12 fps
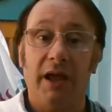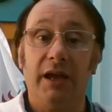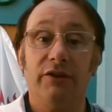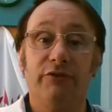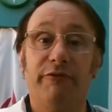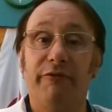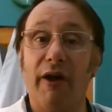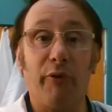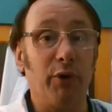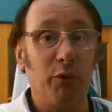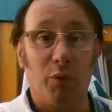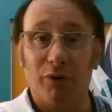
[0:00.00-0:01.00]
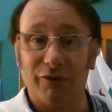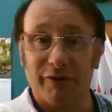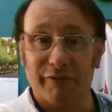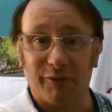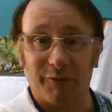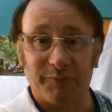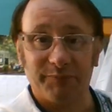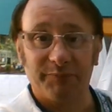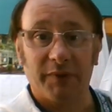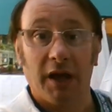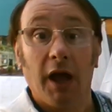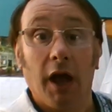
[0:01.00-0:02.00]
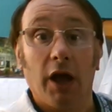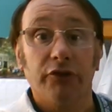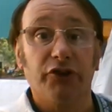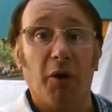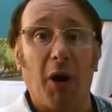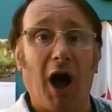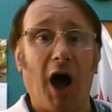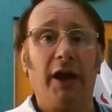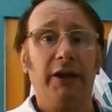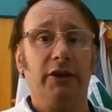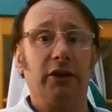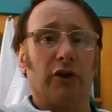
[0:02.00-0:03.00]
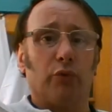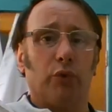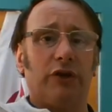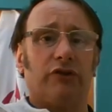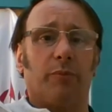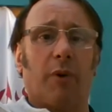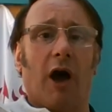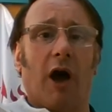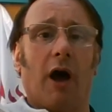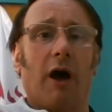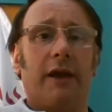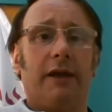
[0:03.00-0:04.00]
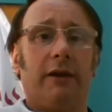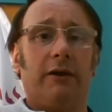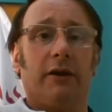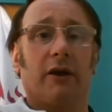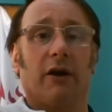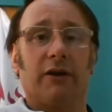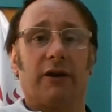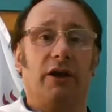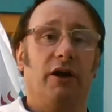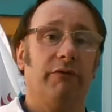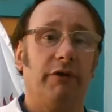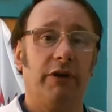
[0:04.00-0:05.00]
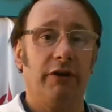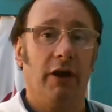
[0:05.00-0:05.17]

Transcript: is very wonderful. So high, and you've got to reach up high, you can't get over it.